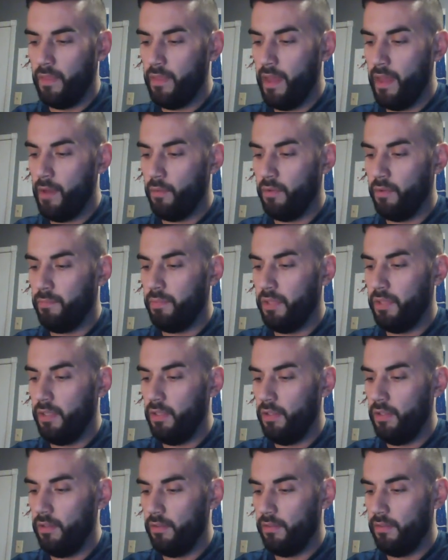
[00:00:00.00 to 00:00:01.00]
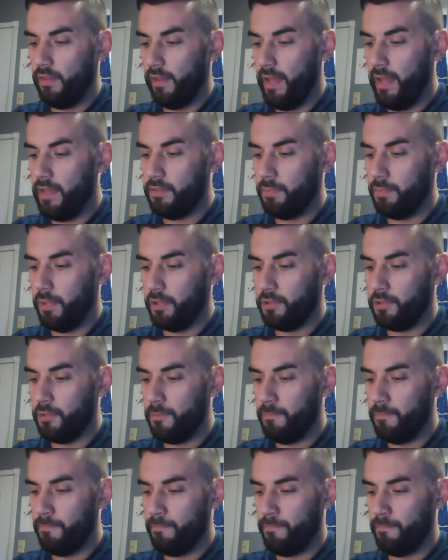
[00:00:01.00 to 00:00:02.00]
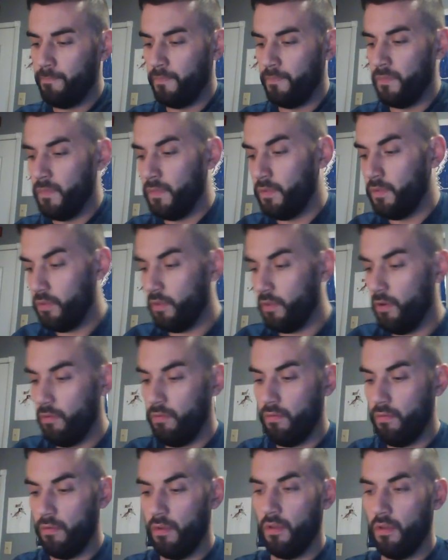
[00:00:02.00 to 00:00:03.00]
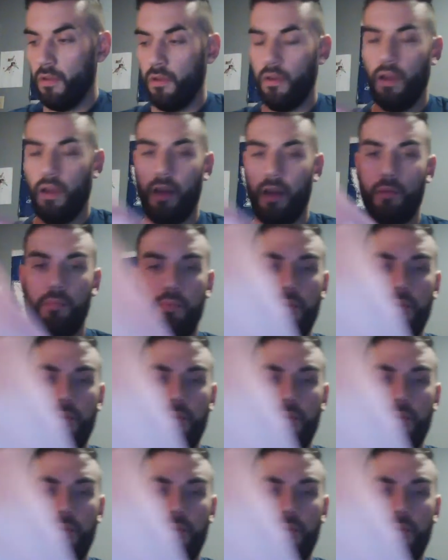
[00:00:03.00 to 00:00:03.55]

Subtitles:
That would be the last picture. So I would